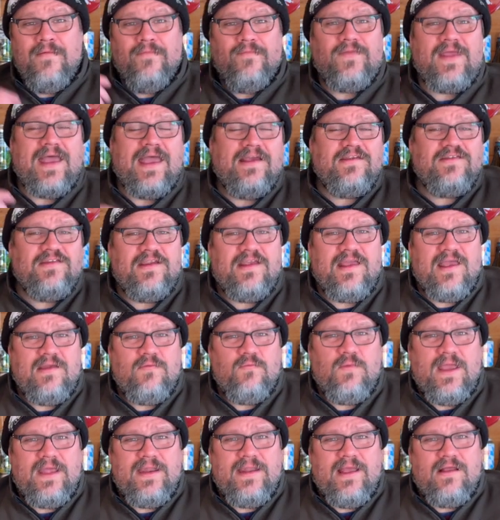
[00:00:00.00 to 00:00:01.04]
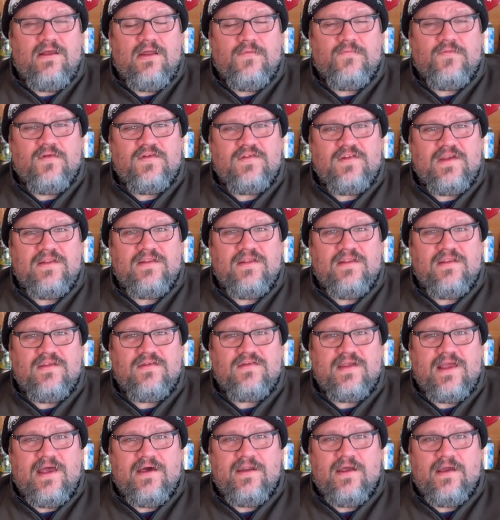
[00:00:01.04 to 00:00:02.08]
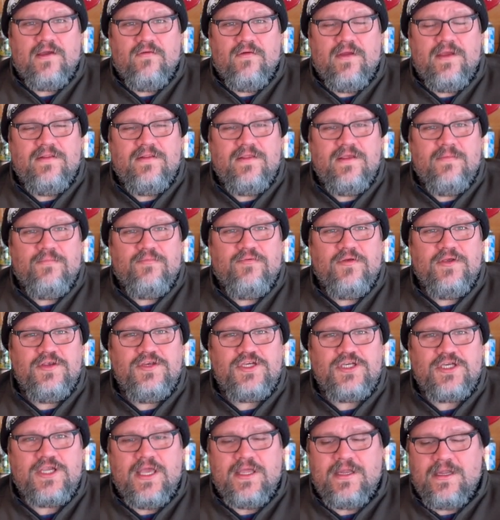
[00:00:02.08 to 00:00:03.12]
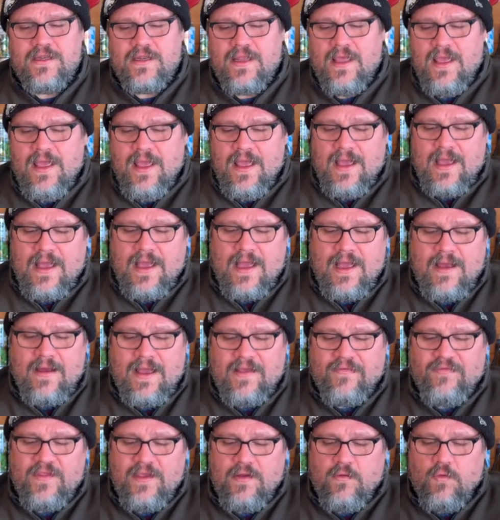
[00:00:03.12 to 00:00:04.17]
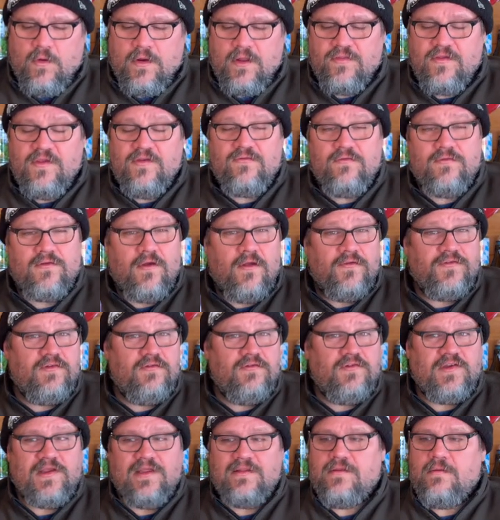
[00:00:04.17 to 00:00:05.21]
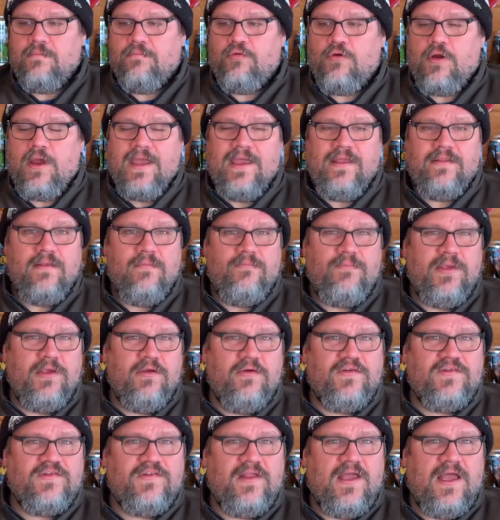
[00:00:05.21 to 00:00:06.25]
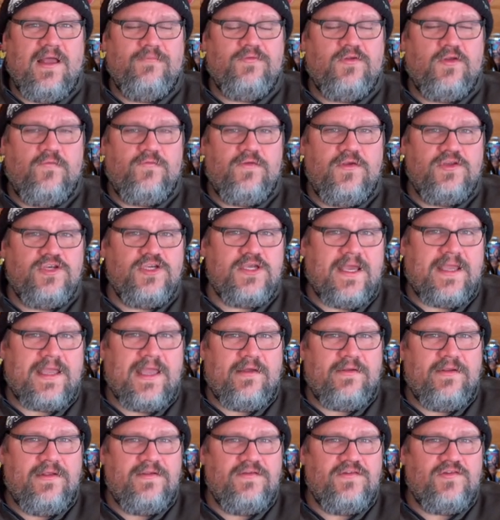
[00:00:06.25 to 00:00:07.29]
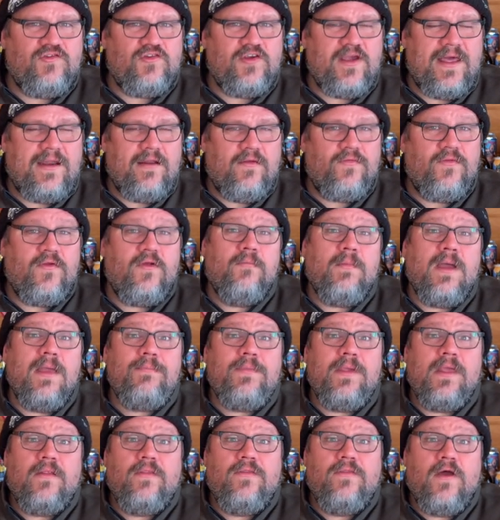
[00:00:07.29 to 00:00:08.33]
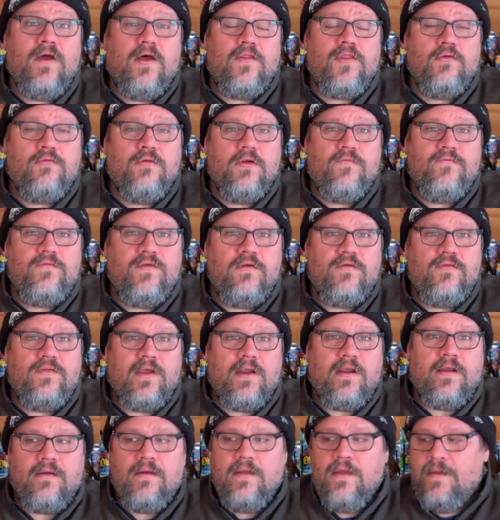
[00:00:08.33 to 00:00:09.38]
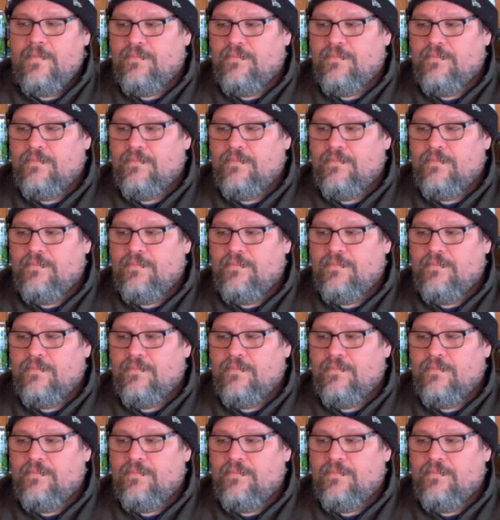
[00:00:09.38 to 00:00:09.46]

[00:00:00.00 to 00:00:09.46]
Thanks again, Wayne Allen, for sending this out. I greatly appreciate it. Uh, I think one of these was also sent to Brian the Beer Snob, so if you check out his channel, there might be another review there.